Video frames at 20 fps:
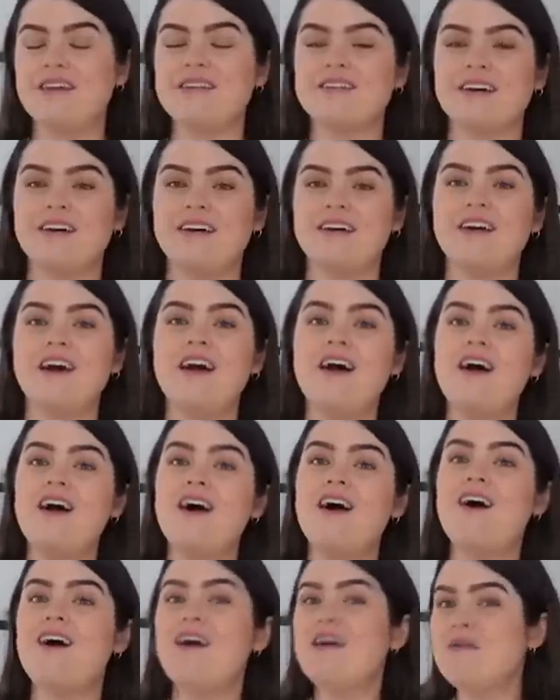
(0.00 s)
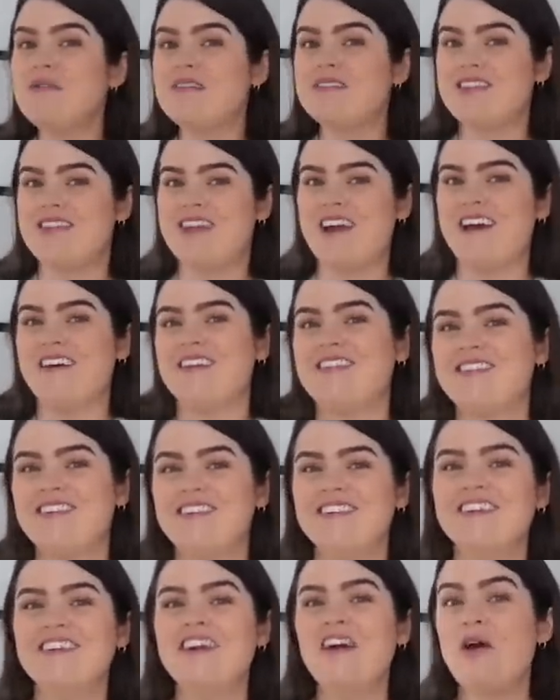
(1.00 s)
So I would
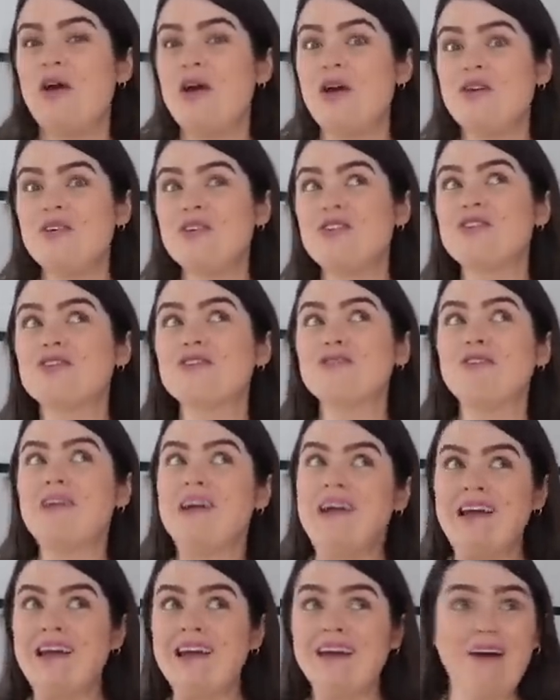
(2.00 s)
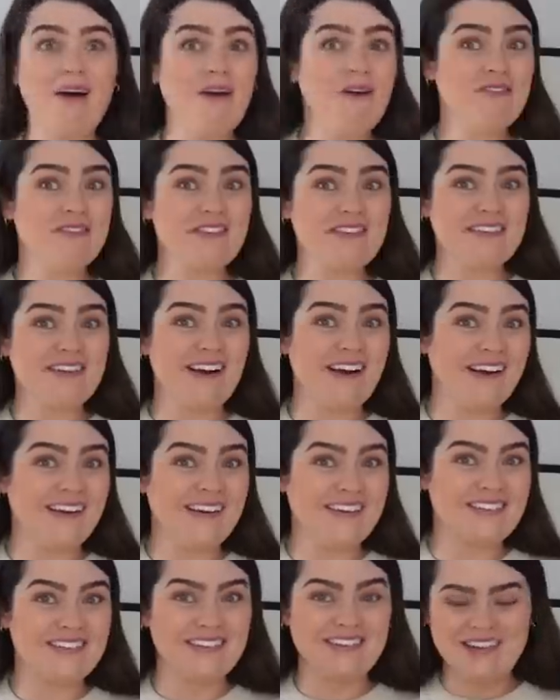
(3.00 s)
suggest three
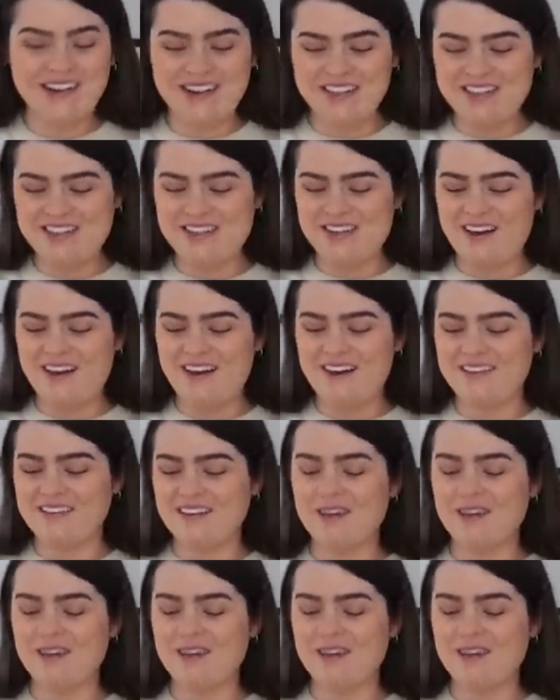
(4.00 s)
oversized linen shirts.